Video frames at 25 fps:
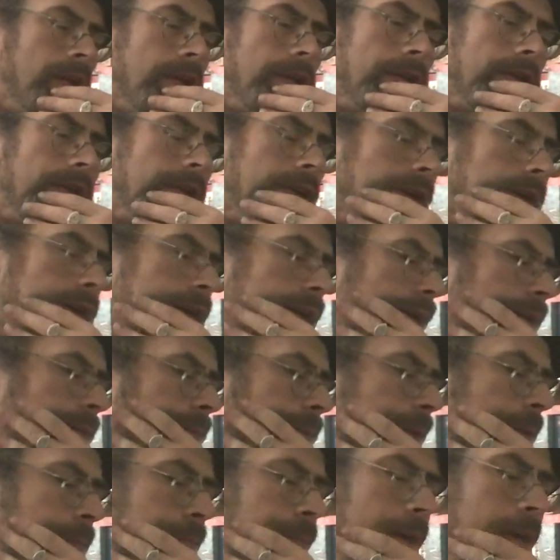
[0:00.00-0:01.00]
you know, I
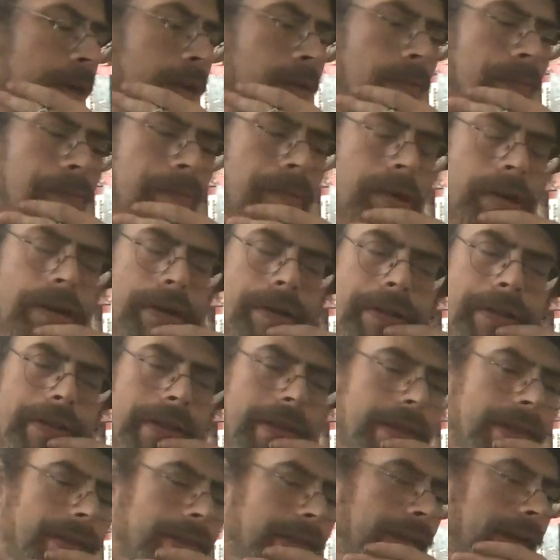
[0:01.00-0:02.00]
read Michael
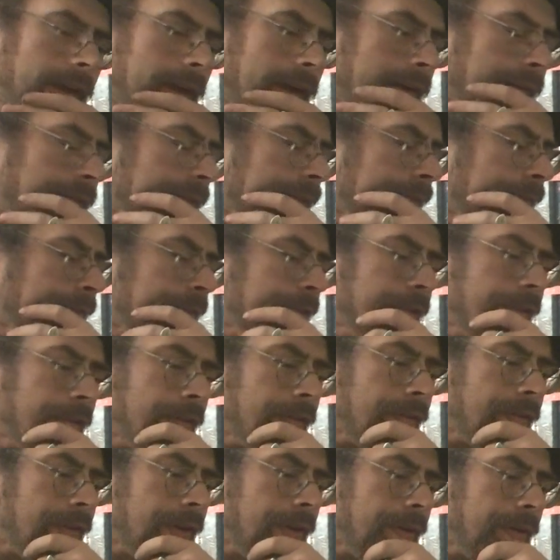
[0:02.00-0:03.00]
Barnes's uh,
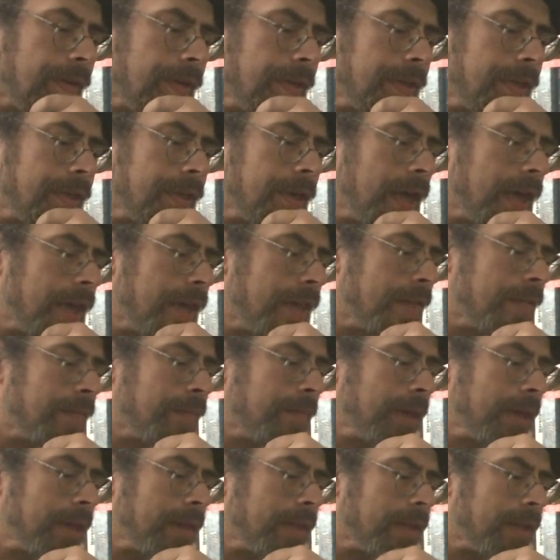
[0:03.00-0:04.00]
review of it, which tries to
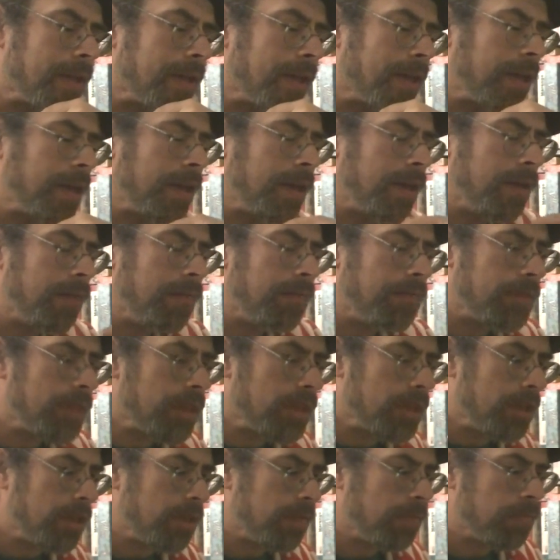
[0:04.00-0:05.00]
make the game
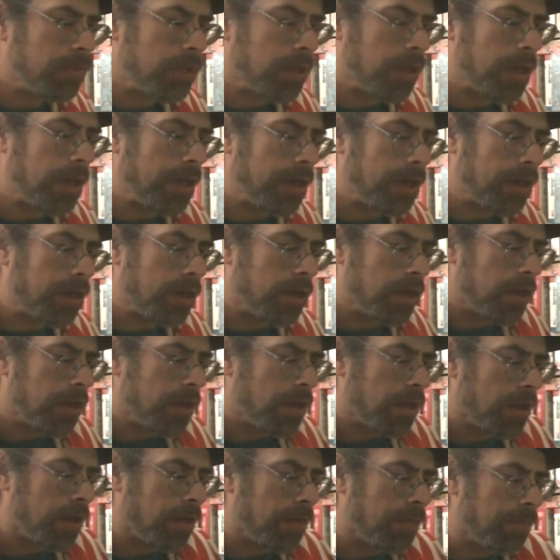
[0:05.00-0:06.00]
seem like
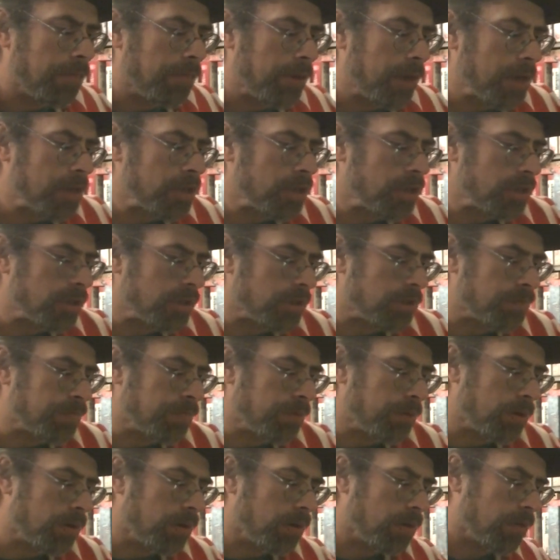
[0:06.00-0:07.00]
it meshes
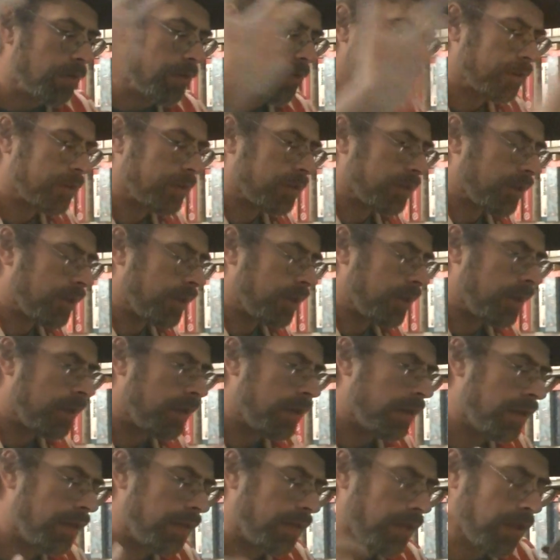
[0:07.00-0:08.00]
perfectly
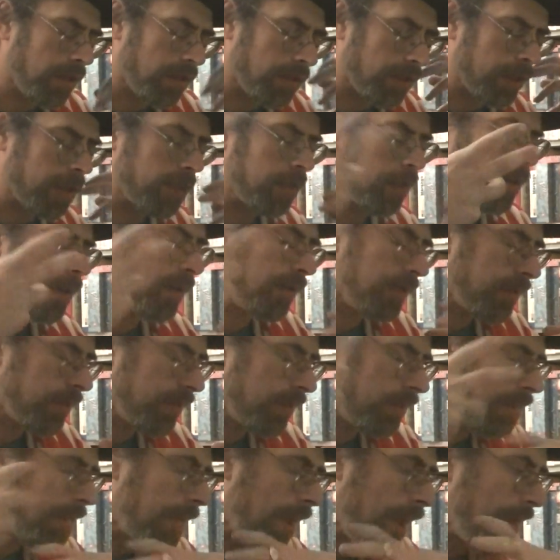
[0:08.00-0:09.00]
in, like the,
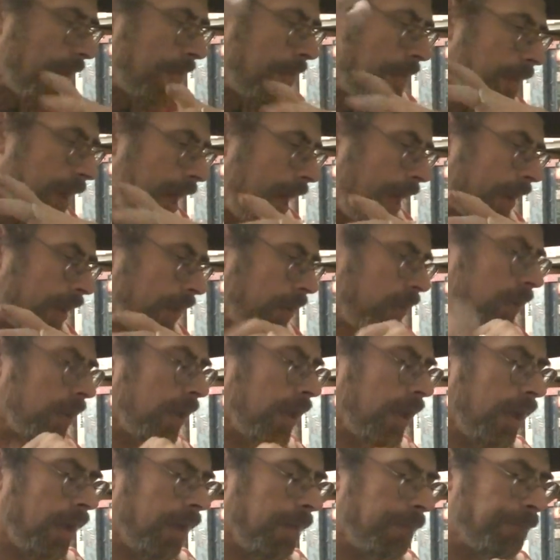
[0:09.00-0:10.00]
the mathematical
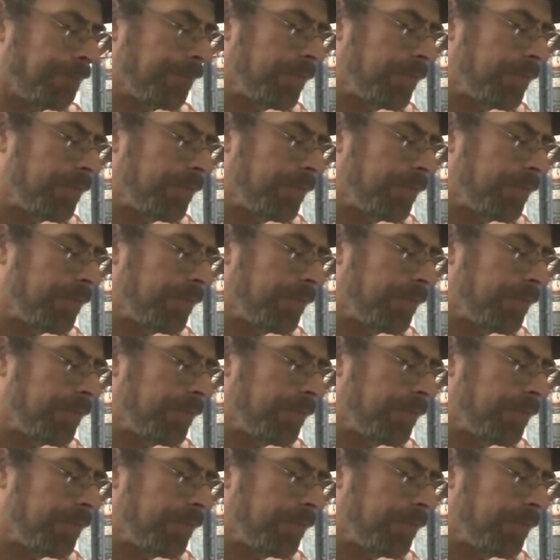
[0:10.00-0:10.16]
game,